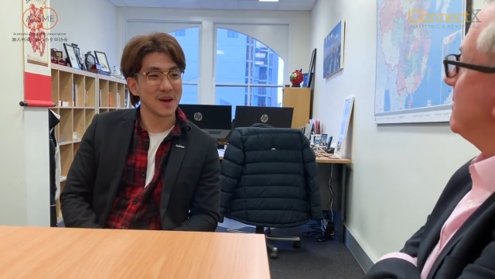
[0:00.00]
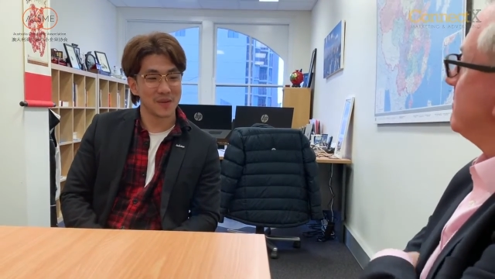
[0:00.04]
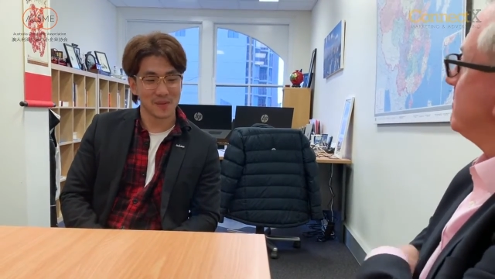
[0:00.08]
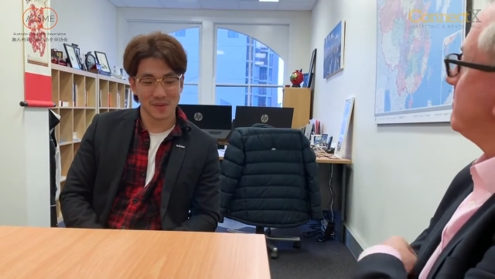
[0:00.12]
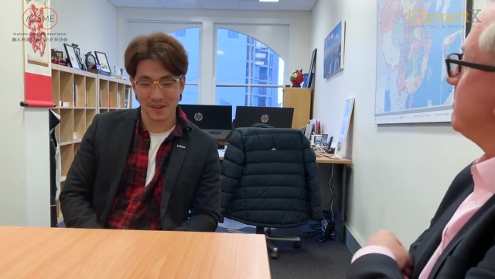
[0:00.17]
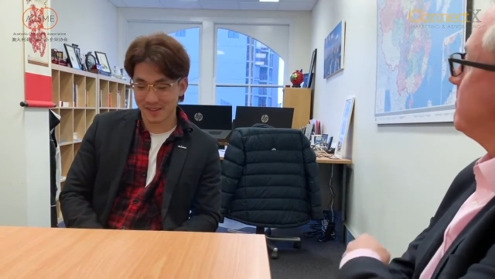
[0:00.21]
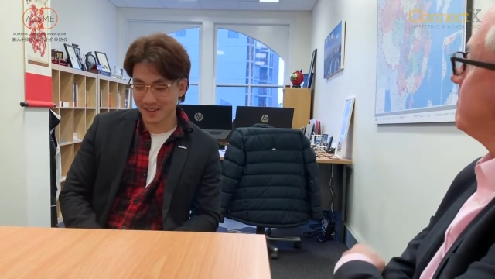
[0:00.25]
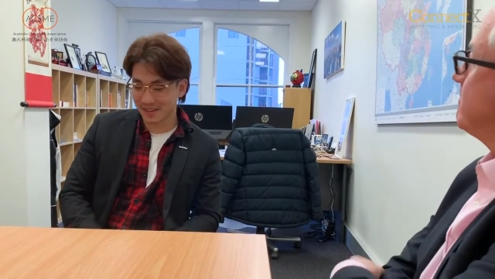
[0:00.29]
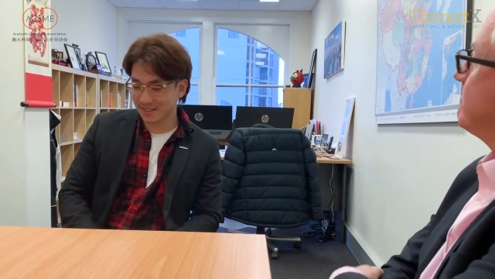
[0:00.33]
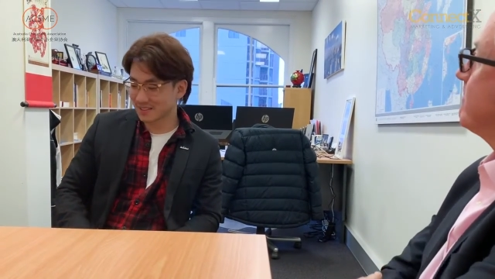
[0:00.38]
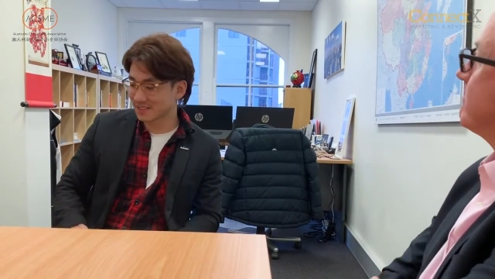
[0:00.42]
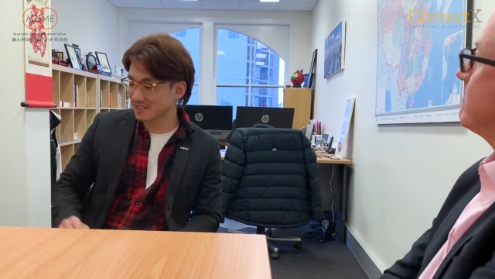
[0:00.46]

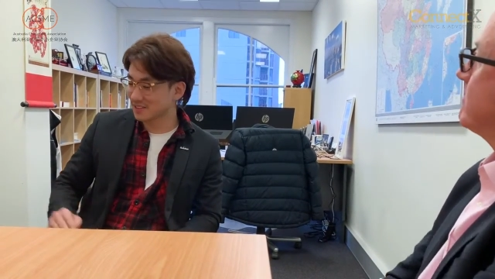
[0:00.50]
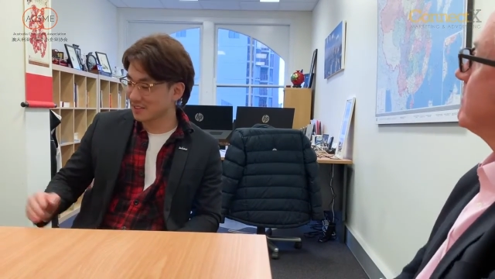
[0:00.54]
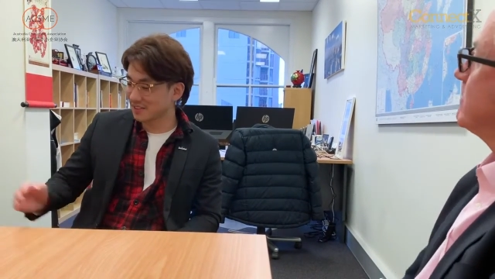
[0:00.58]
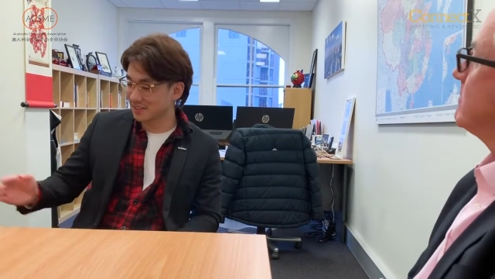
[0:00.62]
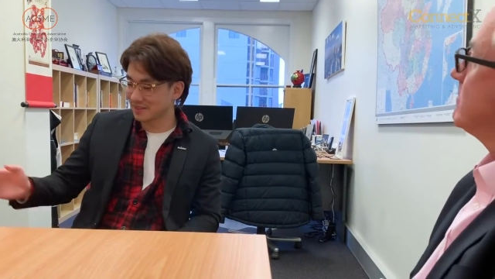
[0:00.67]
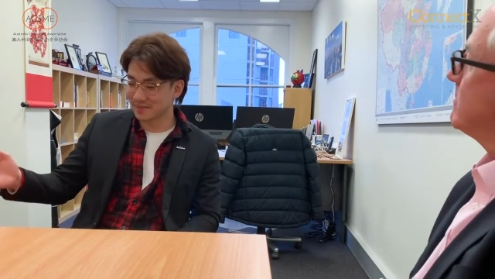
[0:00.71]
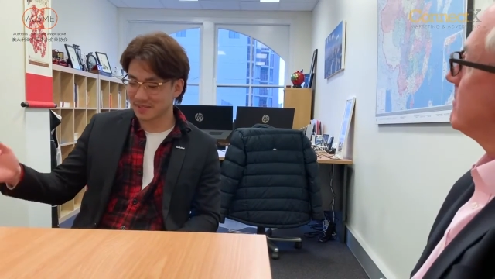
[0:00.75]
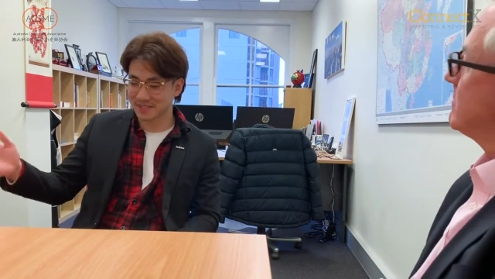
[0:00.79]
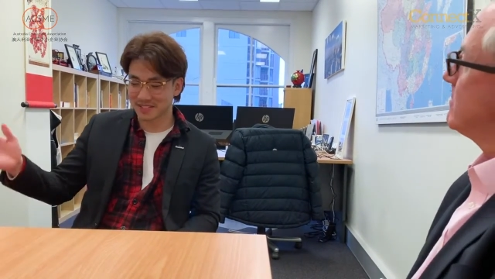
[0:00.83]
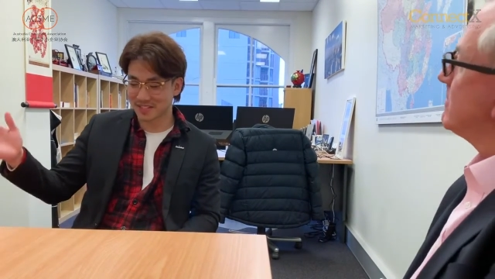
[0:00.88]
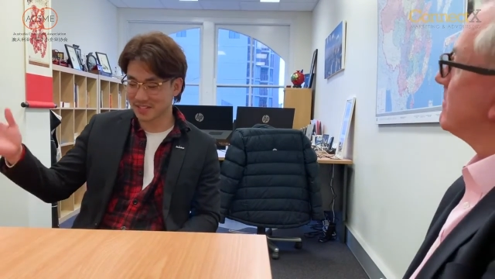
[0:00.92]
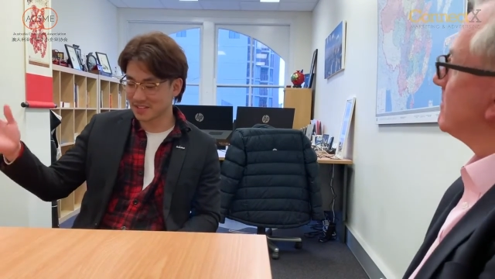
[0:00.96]
Well, there's no
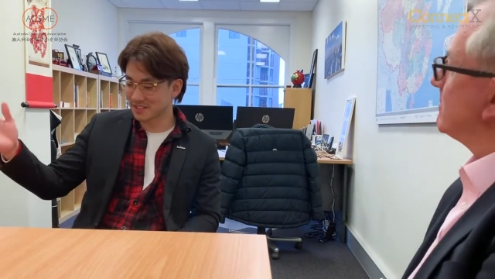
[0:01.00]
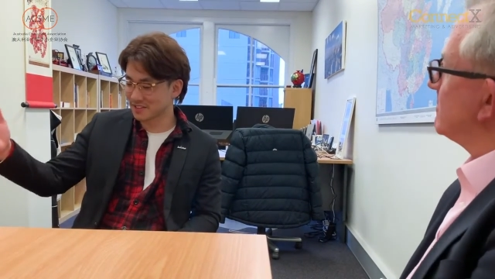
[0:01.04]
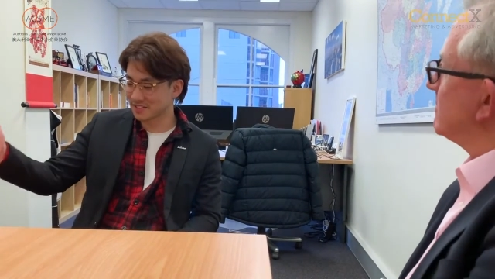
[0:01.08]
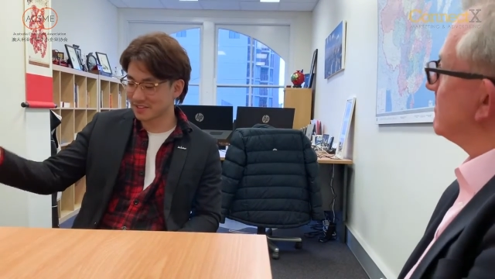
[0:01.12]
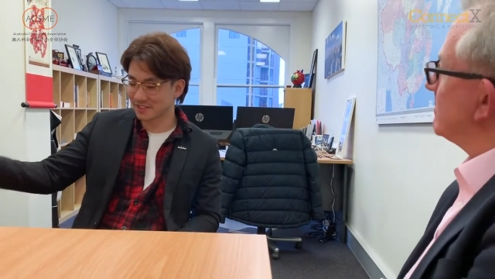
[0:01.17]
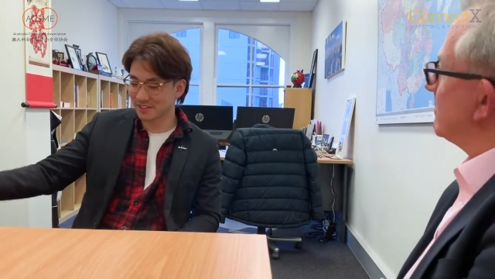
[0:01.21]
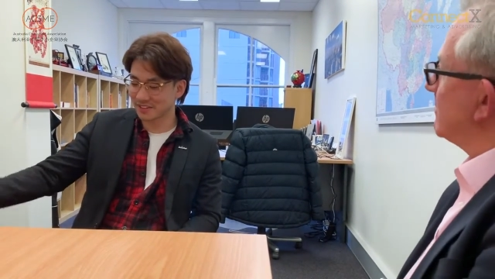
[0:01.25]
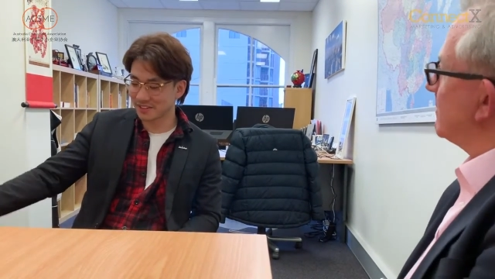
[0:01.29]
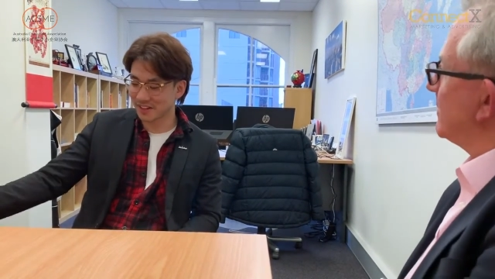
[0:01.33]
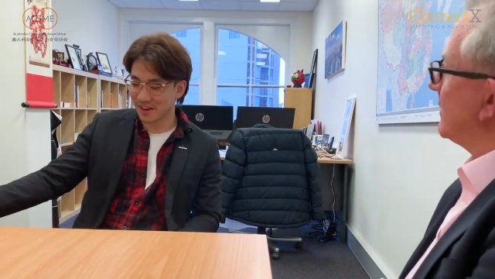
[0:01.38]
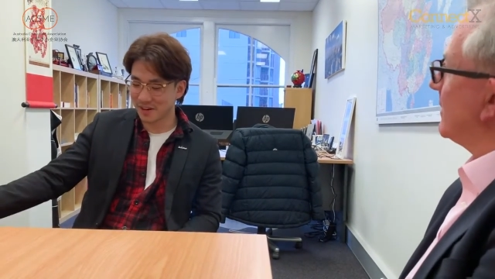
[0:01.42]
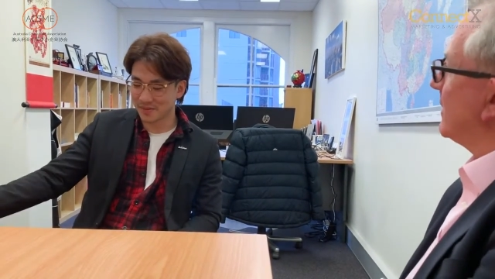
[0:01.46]
limitation
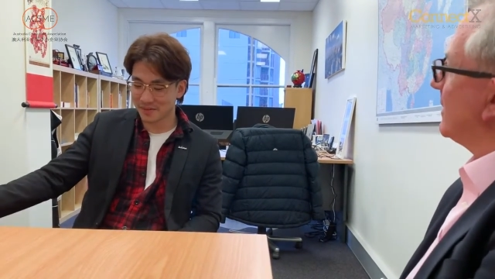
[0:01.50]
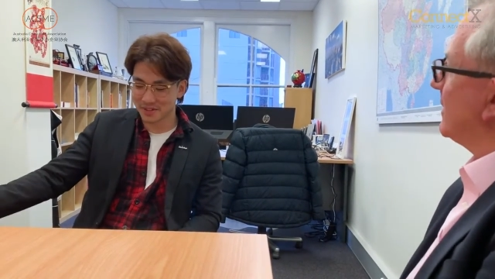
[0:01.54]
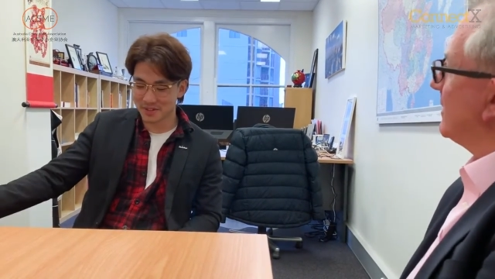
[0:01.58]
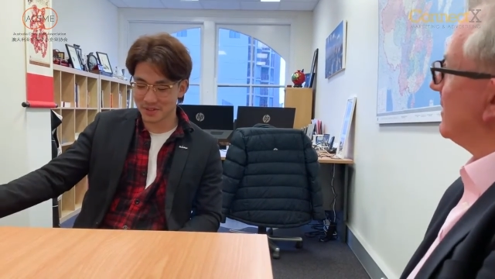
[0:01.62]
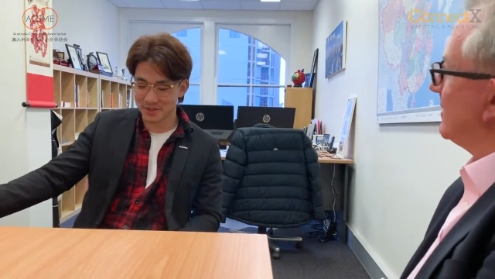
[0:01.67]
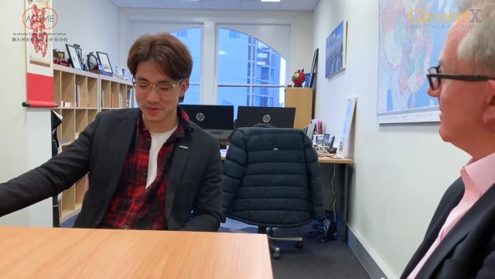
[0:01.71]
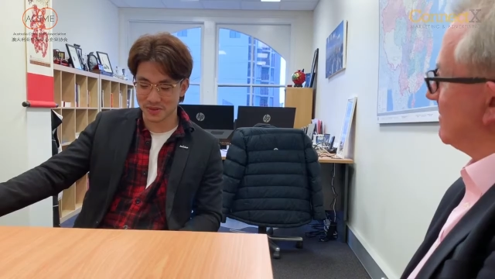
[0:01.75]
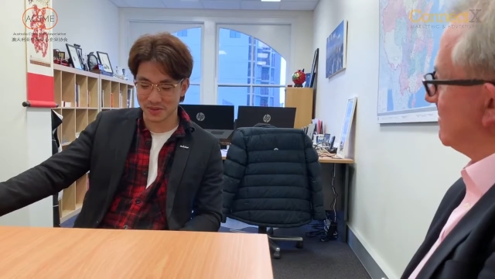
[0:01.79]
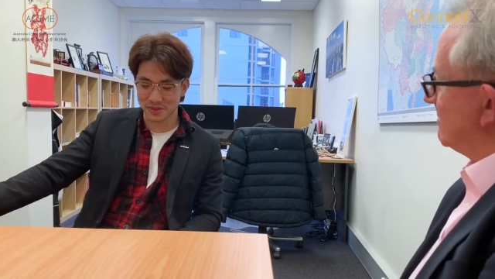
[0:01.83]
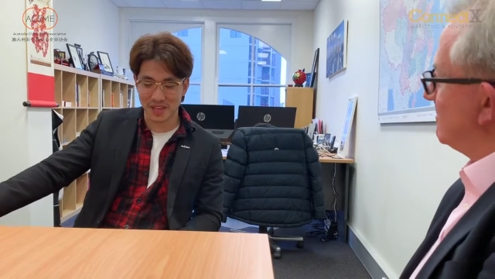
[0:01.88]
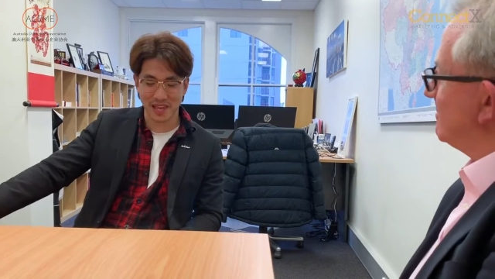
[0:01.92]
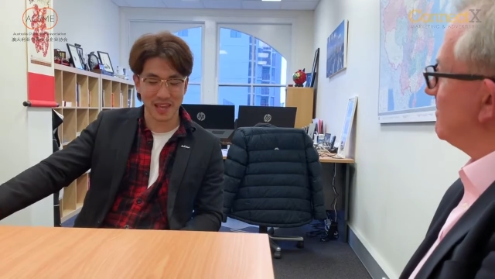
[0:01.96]
on how
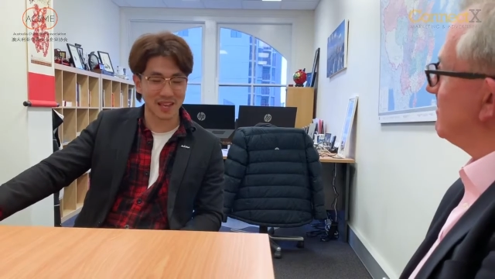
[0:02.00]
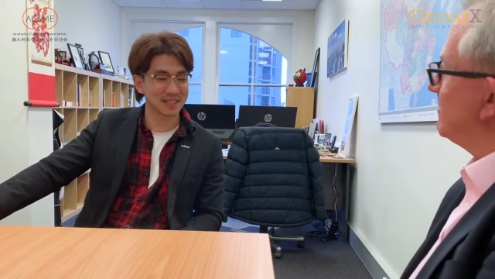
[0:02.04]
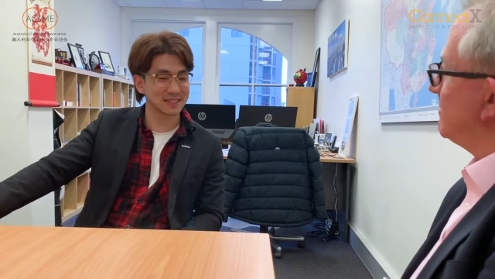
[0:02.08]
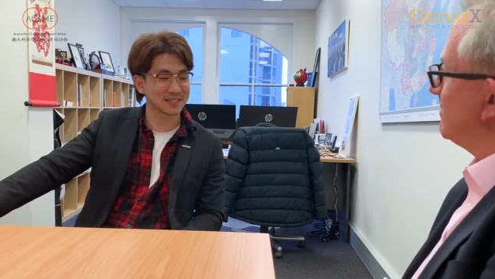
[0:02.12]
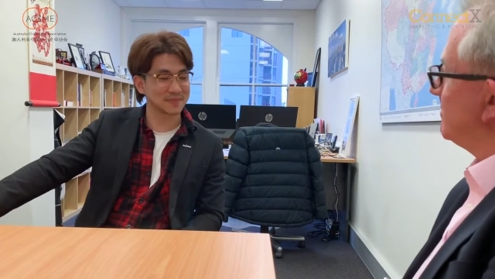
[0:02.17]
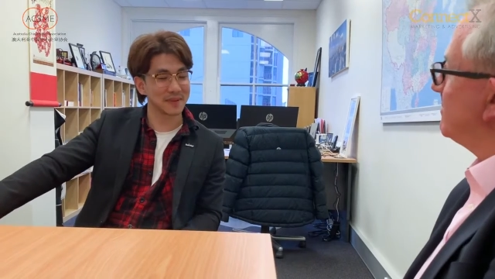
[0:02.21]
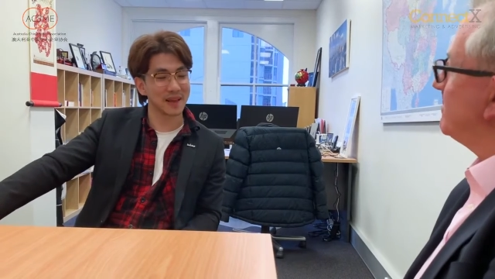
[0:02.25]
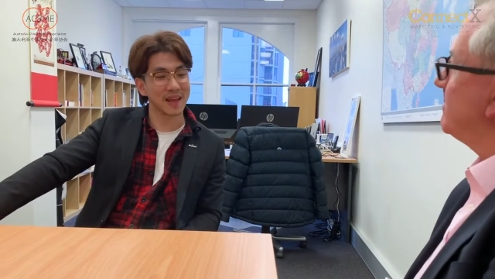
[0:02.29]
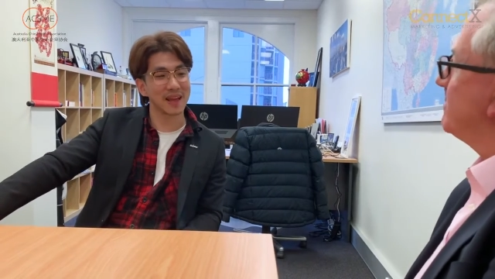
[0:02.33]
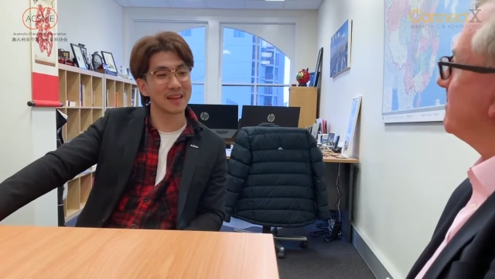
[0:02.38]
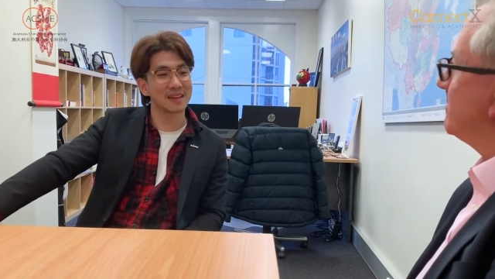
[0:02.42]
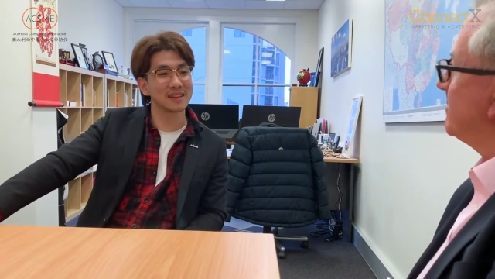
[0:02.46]
much you can
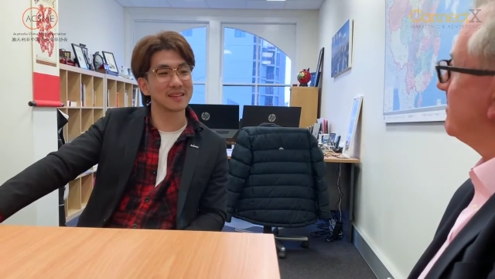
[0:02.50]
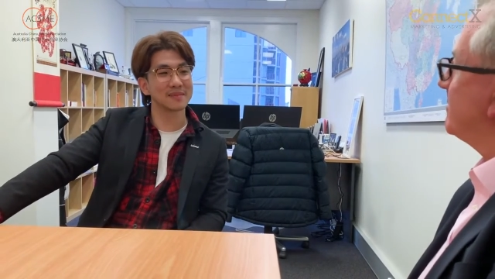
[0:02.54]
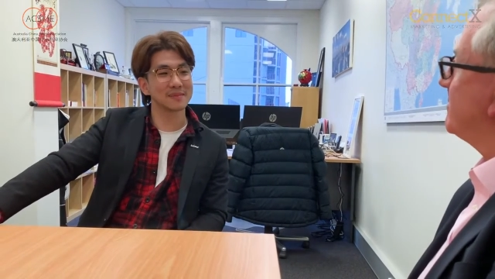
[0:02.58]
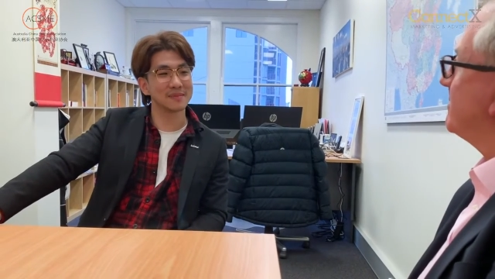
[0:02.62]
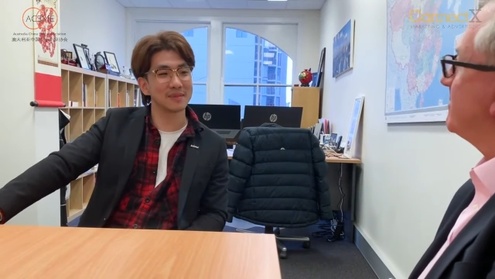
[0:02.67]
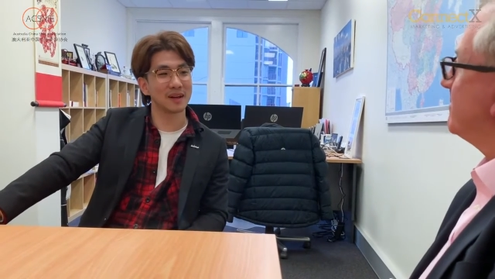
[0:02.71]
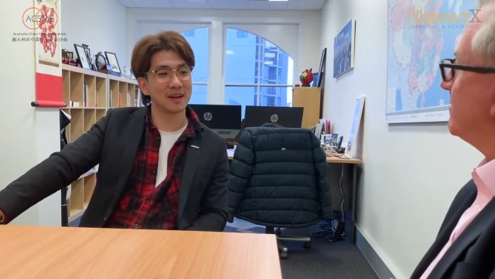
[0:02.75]
spend,